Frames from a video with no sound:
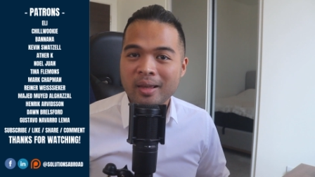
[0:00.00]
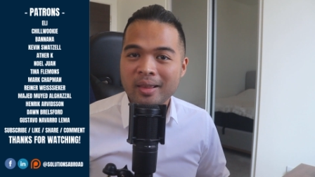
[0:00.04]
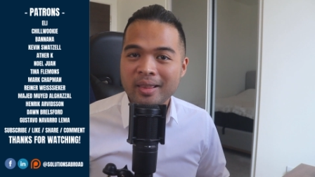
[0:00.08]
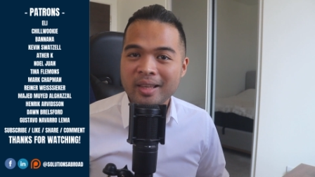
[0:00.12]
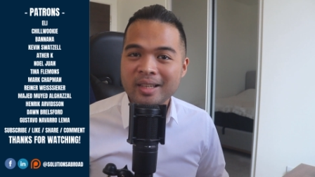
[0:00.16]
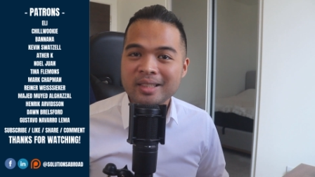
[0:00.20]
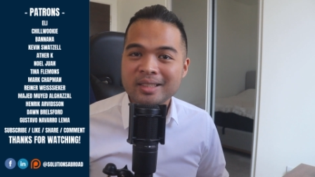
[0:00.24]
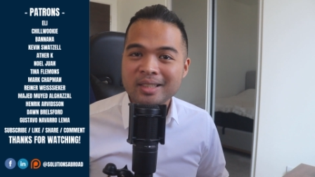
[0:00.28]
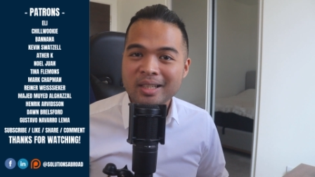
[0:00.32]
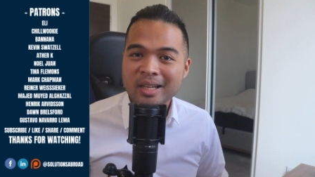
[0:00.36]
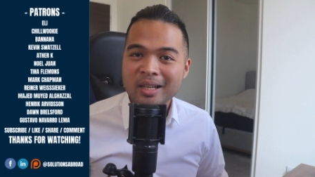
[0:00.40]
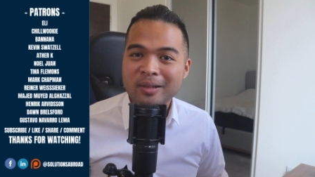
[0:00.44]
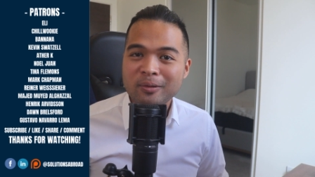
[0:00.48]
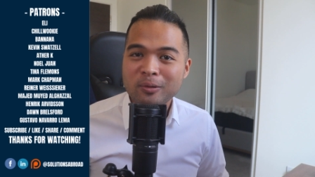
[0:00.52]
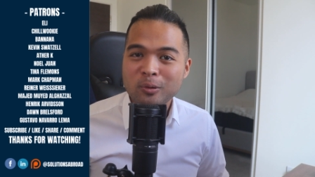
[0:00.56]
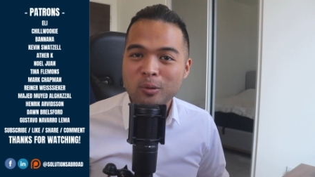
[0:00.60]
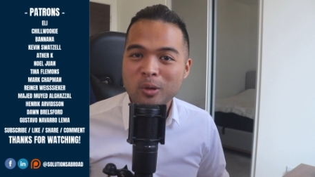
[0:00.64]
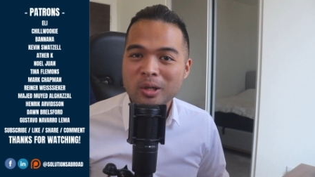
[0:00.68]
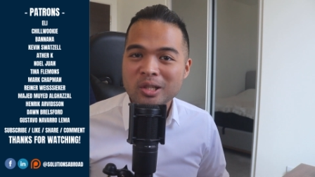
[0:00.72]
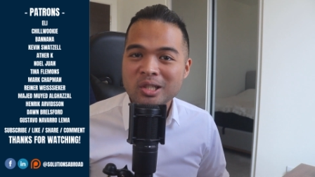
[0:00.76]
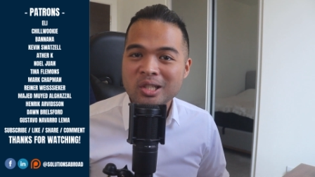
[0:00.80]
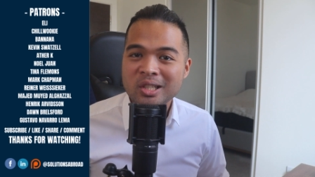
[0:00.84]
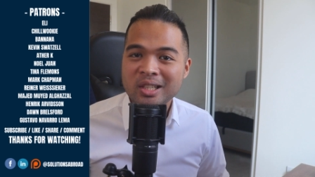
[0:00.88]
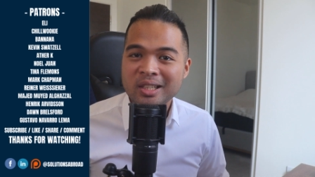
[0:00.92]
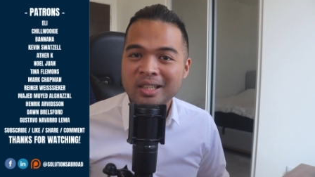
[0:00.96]
Thanks again for
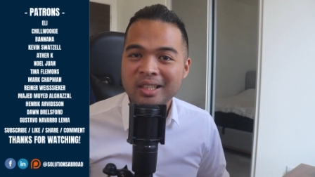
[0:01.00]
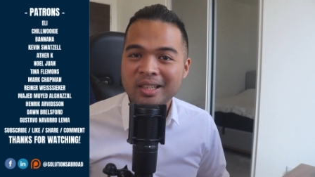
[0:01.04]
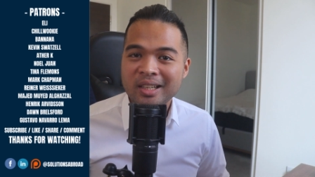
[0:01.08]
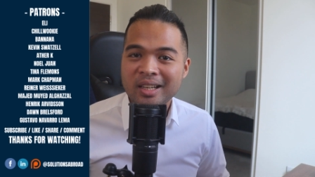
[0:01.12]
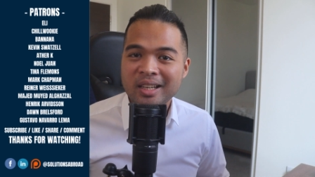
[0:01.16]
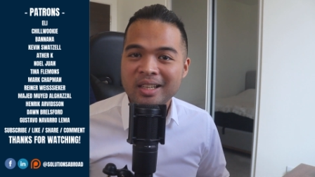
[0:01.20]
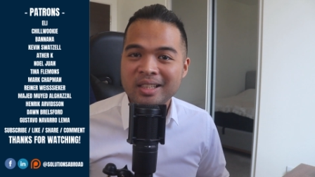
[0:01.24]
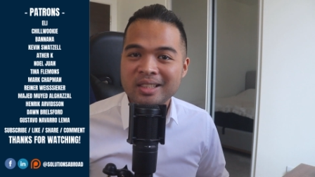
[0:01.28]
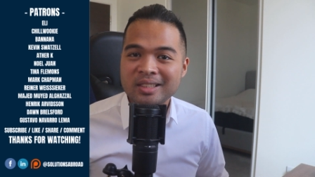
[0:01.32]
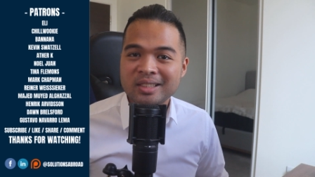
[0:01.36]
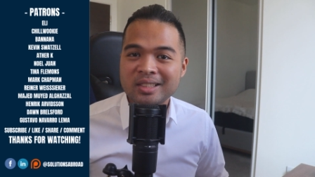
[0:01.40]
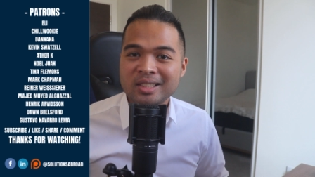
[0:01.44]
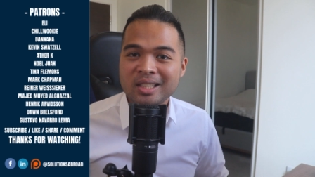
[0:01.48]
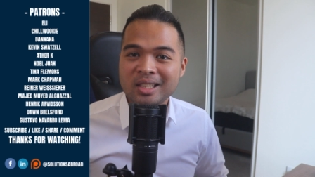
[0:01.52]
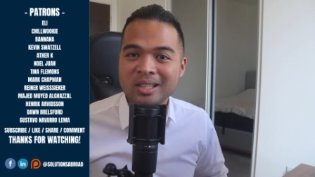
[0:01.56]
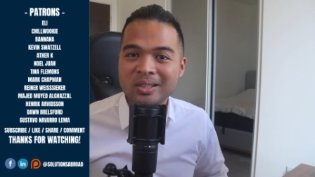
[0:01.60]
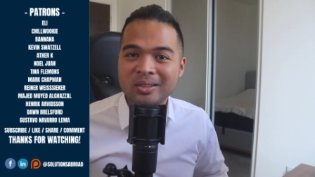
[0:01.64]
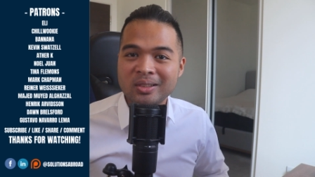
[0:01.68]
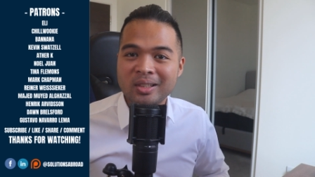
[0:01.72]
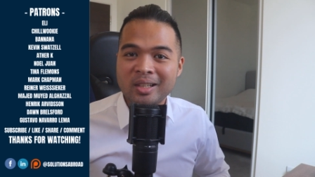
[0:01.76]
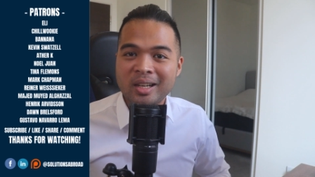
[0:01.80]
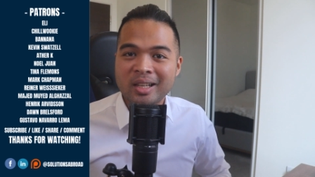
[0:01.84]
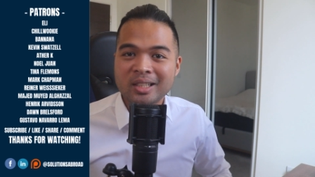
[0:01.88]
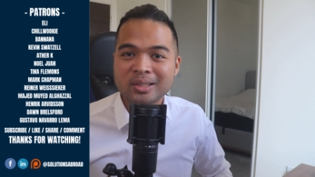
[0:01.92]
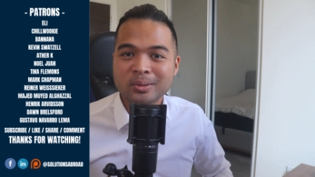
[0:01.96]
watching and see you in
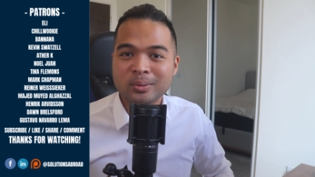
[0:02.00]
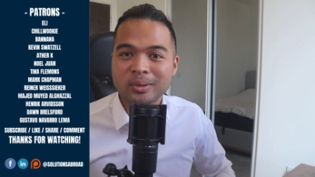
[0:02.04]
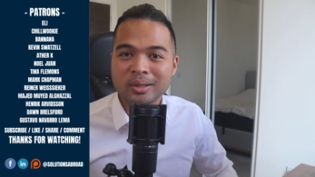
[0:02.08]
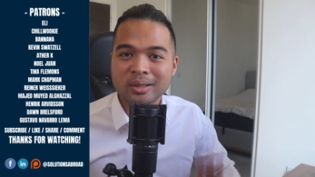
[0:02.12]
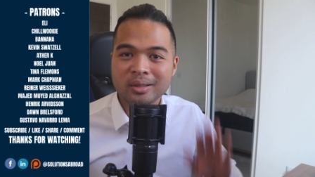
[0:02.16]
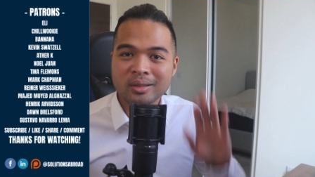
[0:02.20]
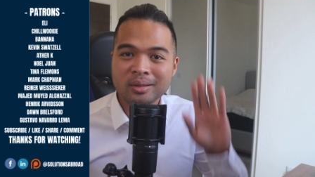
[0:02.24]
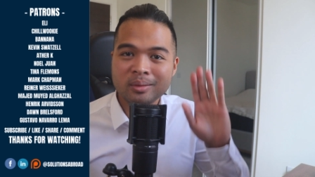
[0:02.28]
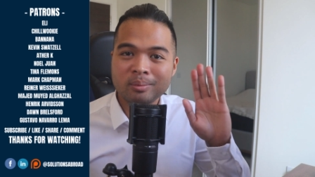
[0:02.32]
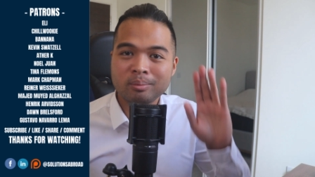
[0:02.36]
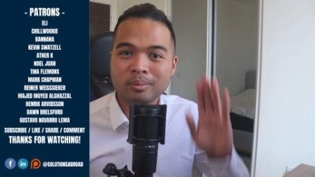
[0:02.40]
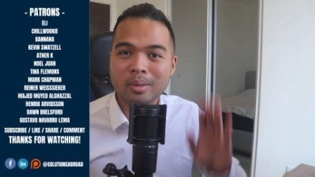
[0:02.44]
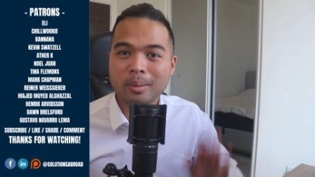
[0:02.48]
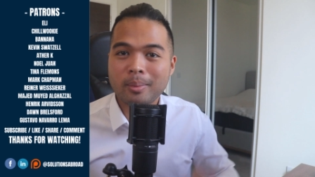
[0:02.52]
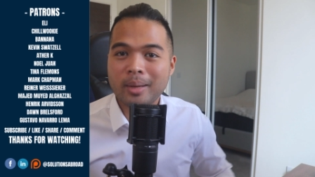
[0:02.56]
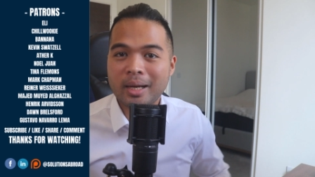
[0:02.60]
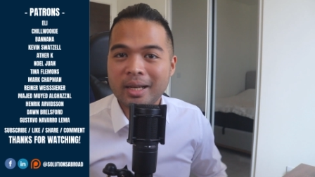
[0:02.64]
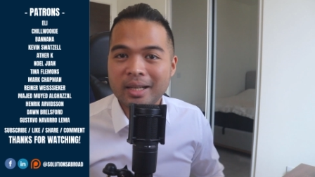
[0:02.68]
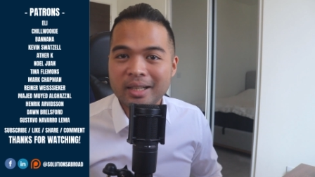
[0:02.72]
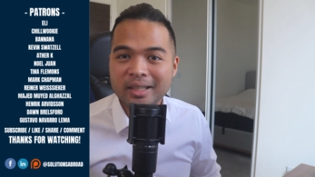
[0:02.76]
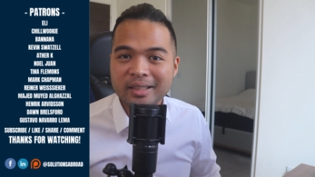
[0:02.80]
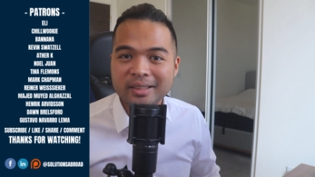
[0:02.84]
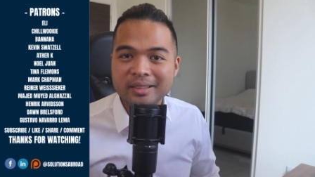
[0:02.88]
the next one. Bye bye.